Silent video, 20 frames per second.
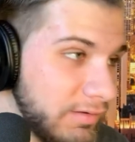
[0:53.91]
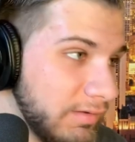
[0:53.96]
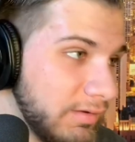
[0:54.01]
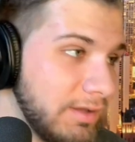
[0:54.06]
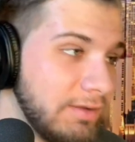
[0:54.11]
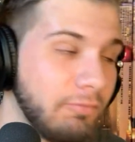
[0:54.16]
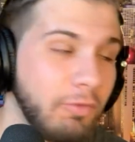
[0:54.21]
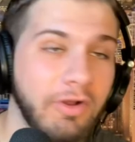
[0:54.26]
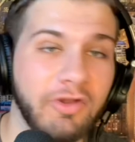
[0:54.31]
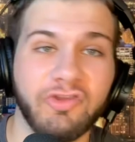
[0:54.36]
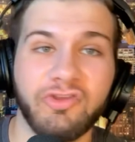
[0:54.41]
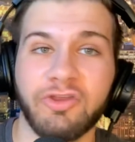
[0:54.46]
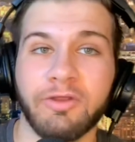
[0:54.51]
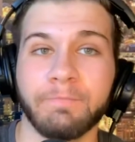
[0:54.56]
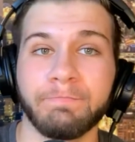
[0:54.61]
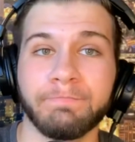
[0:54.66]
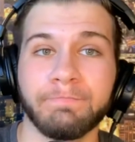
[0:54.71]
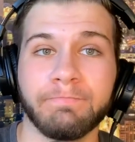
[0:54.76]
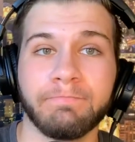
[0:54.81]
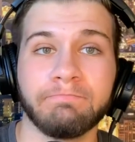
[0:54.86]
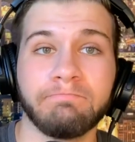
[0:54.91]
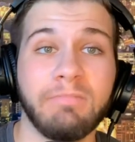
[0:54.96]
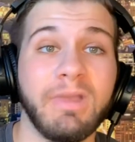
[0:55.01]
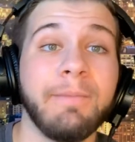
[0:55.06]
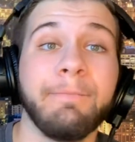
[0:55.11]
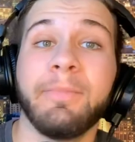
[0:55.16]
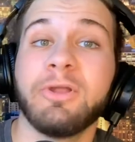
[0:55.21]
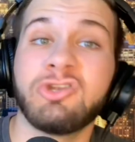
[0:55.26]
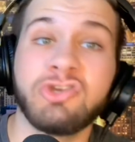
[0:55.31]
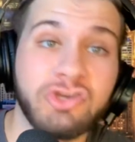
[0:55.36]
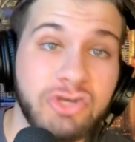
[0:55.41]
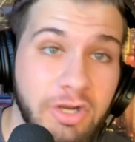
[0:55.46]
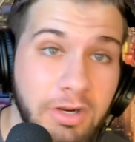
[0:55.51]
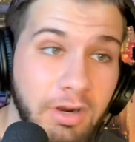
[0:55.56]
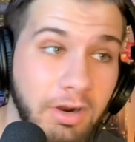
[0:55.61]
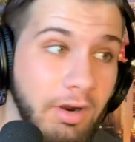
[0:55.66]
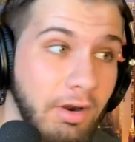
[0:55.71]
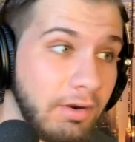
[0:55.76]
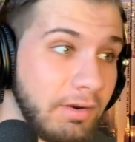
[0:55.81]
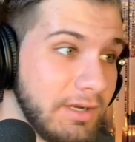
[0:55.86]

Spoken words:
He was immature.